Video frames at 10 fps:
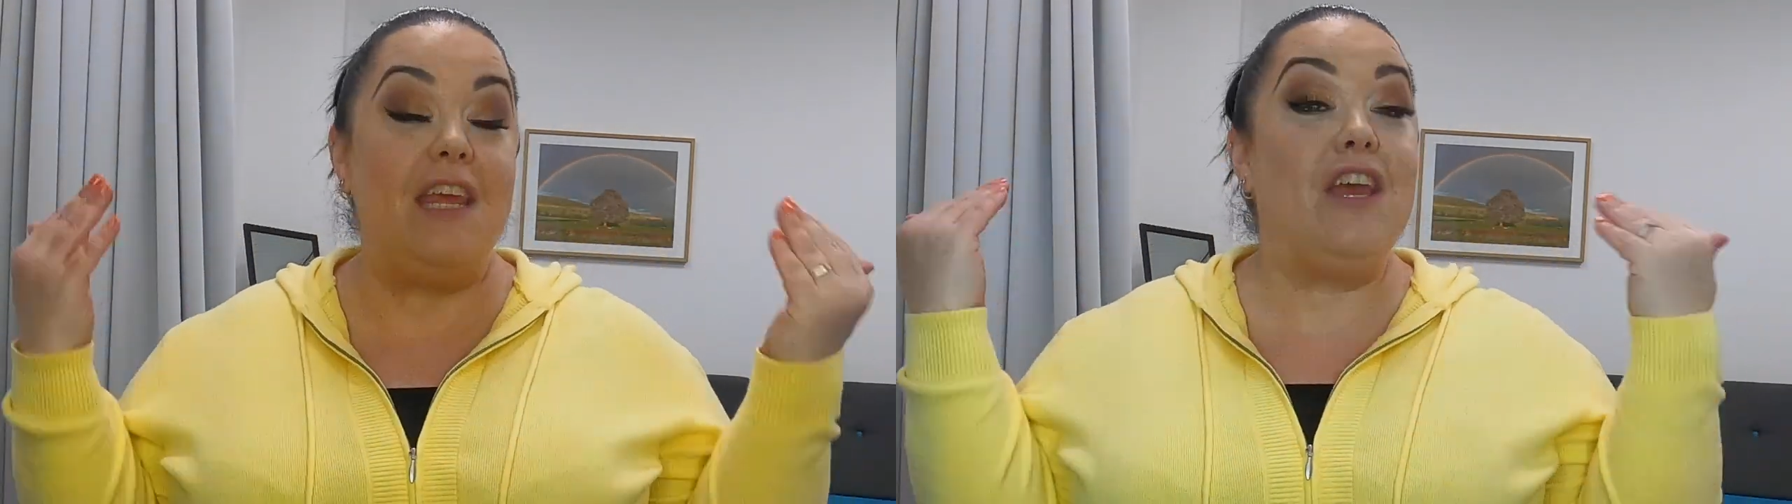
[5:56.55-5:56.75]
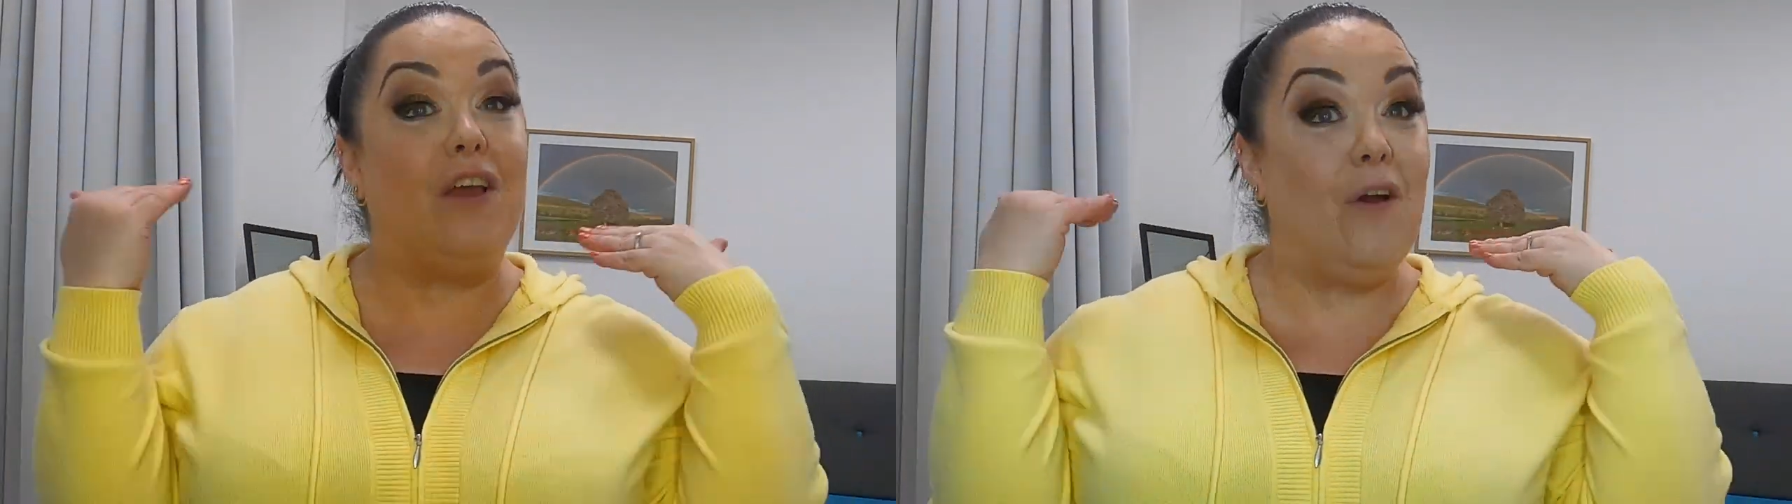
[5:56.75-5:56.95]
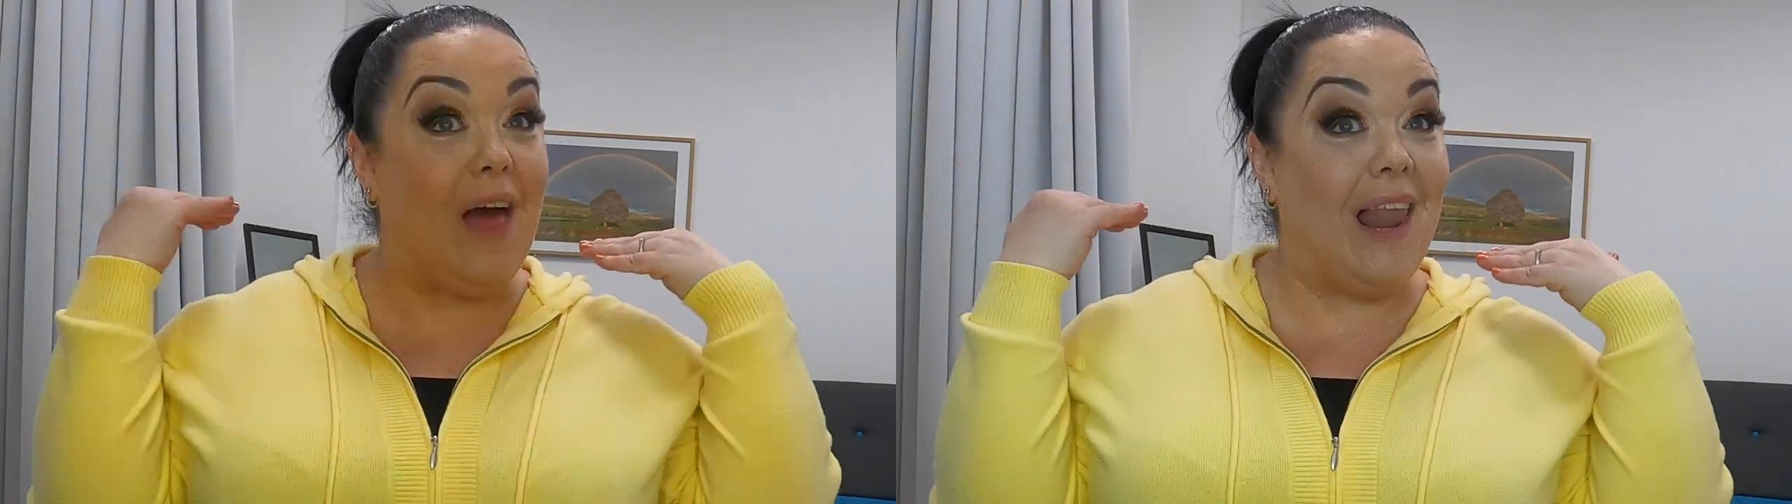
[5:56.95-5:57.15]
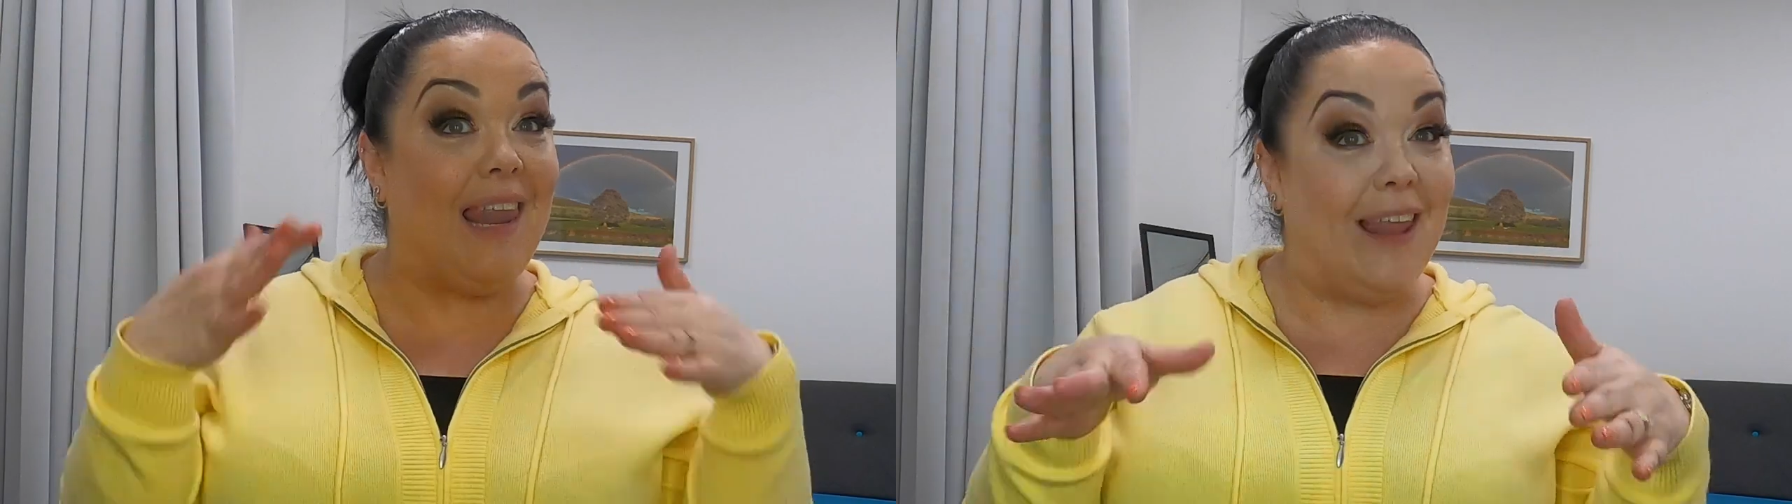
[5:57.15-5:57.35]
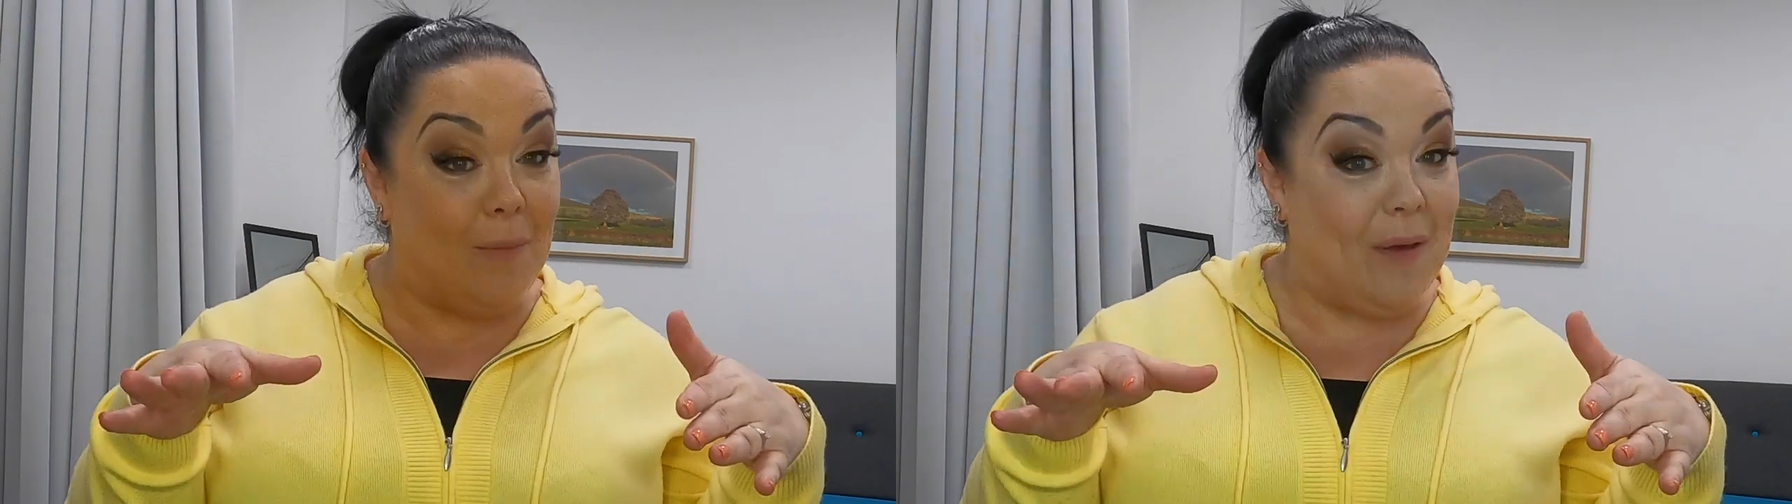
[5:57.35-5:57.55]
you can go that
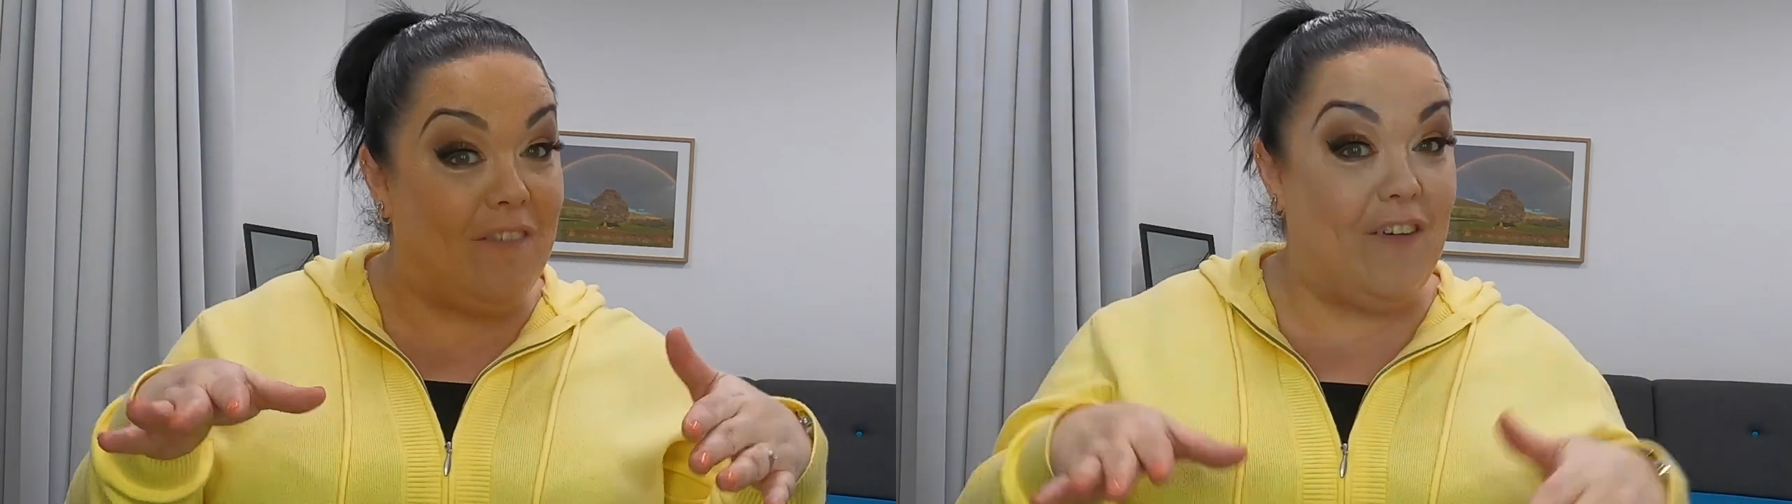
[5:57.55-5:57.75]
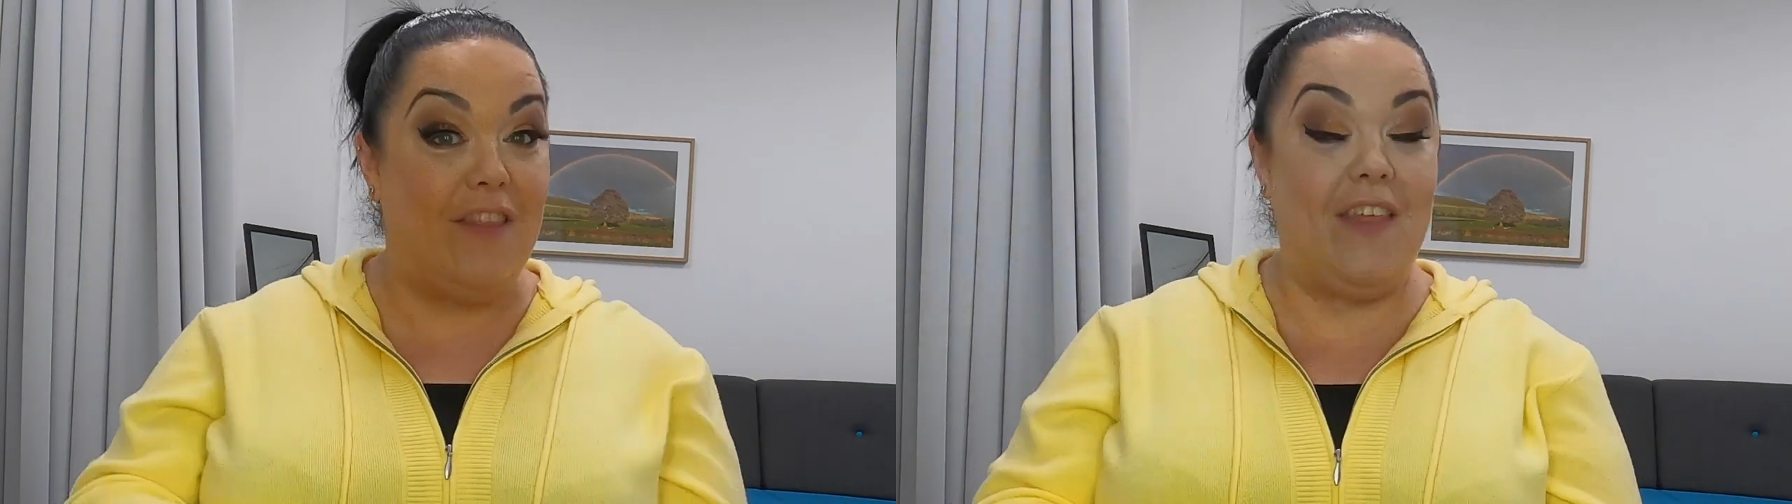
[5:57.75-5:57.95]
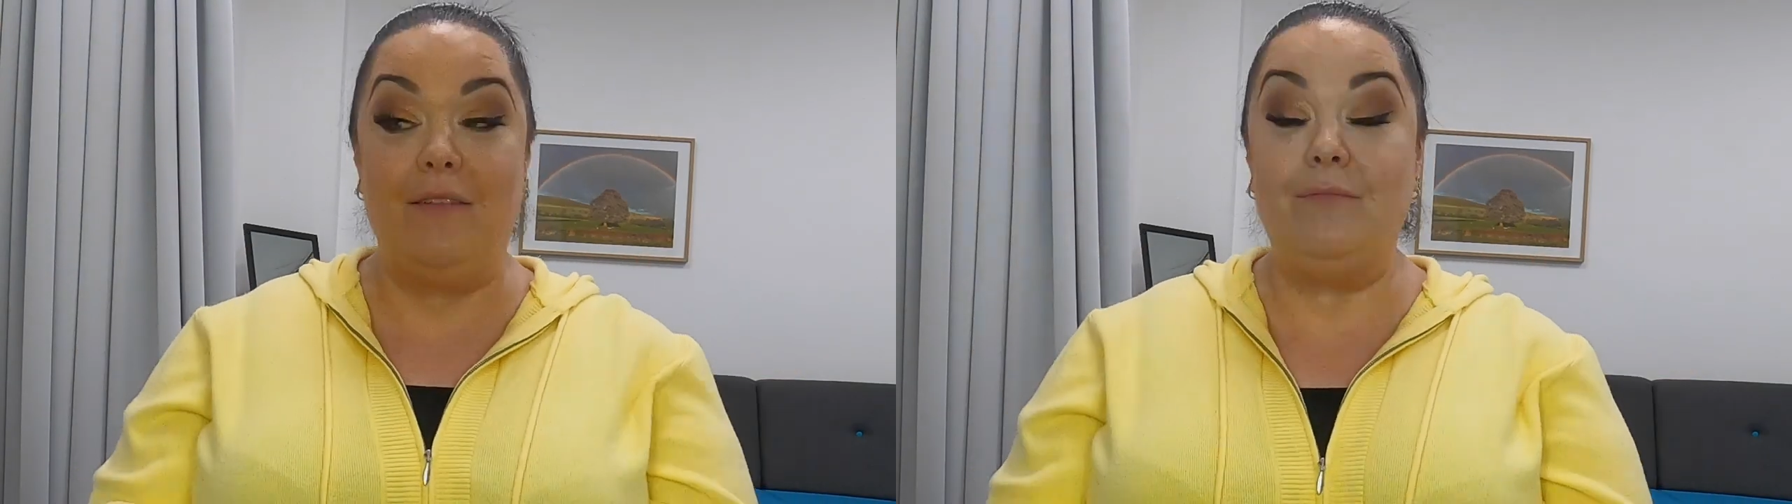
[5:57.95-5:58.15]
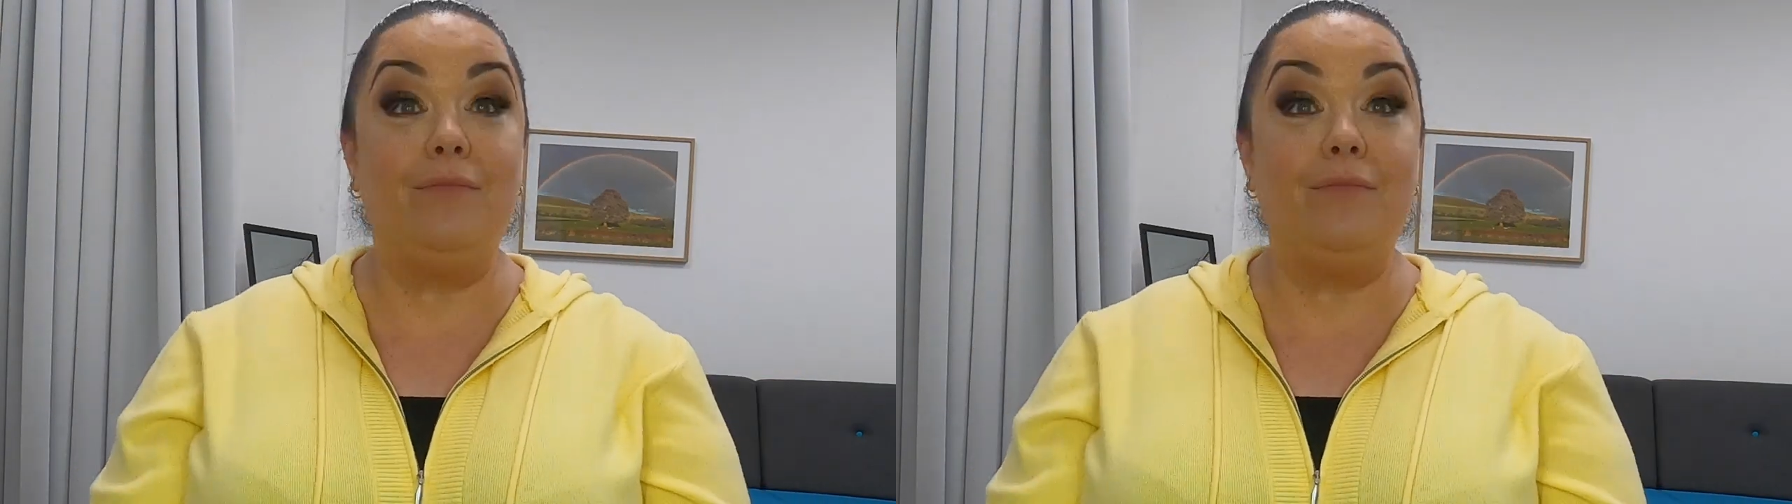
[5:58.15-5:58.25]
little bit further.